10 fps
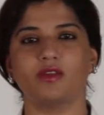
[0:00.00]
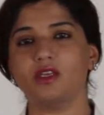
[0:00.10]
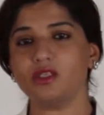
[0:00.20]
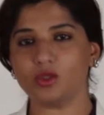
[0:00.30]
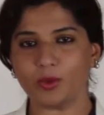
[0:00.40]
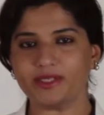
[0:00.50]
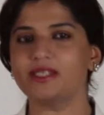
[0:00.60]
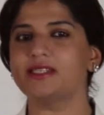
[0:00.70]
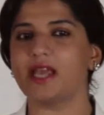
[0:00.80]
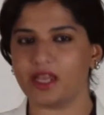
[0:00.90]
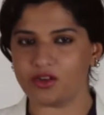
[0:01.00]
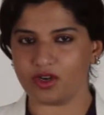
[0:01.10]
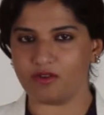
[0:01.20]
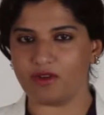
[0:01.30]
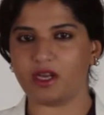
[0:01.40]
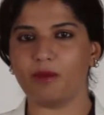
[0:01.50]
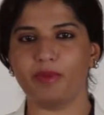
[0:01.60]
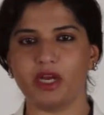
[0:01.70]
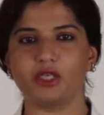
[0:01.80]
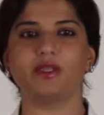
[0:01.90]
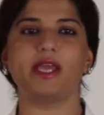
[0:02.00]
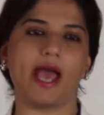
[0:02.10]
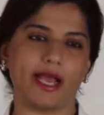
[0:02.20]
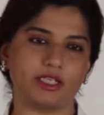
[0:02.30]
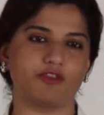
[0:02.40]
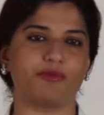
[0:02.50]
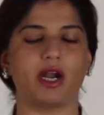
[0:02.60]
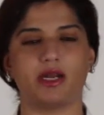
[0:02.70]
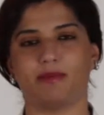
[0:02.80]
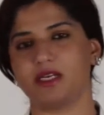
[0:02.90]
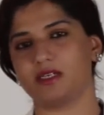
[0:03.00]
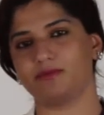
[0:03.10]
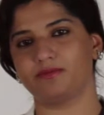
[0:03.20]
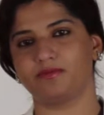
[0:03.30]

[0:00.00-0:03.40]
This source is secondary when compared to the Acts of Parliament.